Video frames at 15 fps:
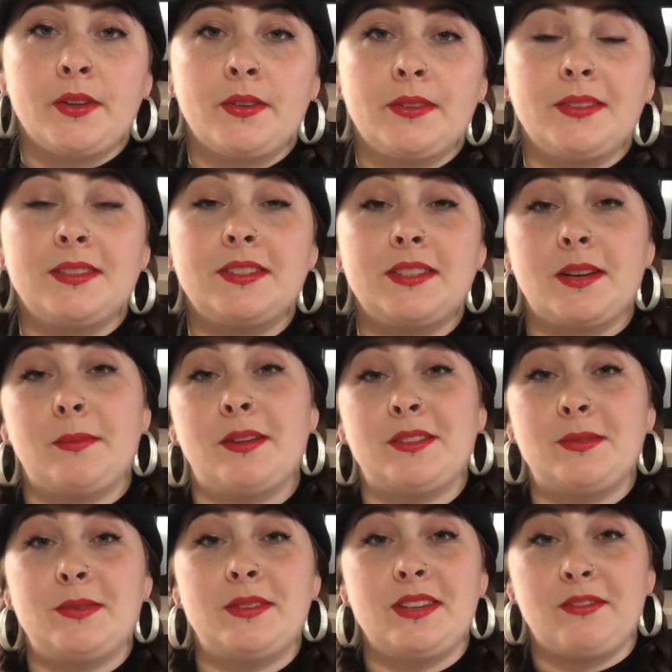Let's talk about
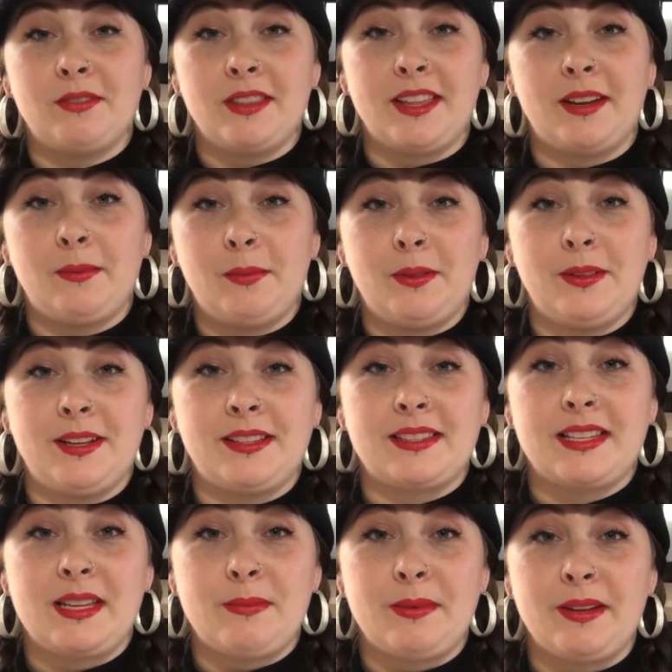some stuff with edible
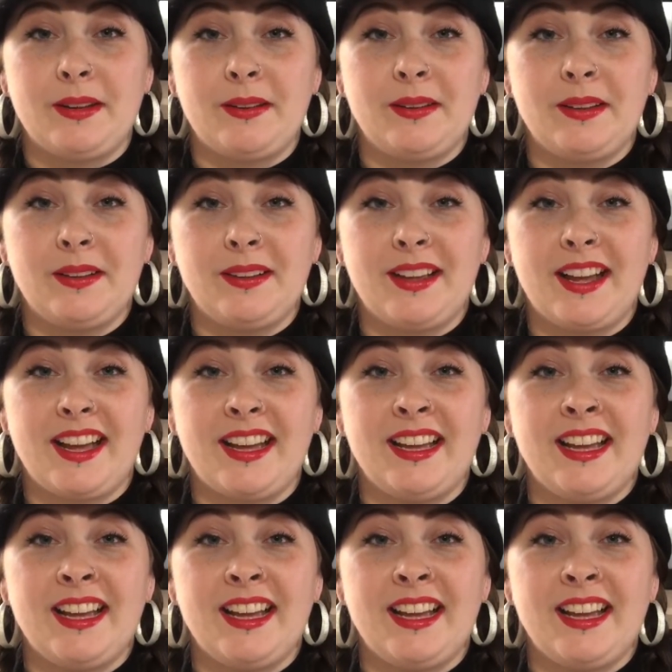landscaping, okay?